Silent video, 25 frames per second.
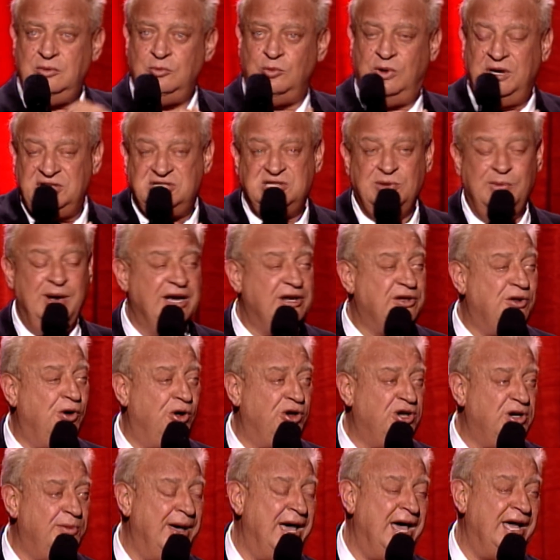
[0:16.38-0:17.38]
One time I
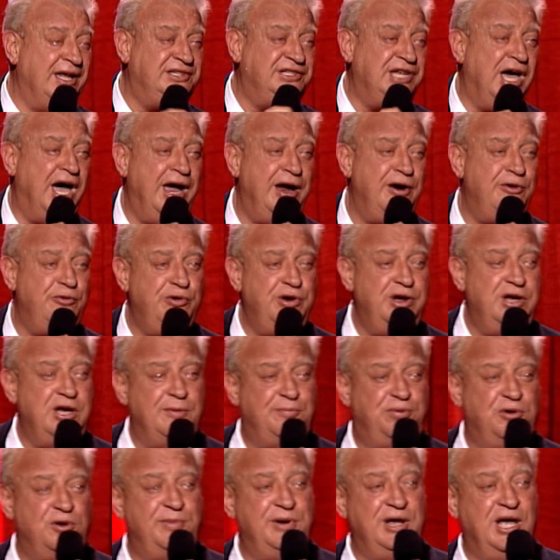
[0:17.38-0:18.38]
called him, I had diarrhea.
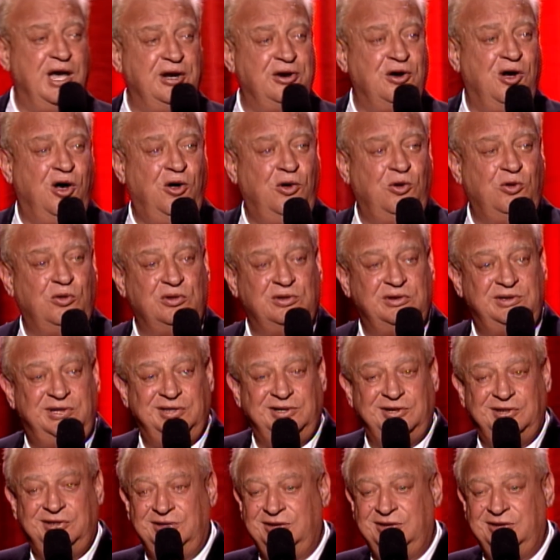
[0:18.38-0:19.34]
Put me on hold.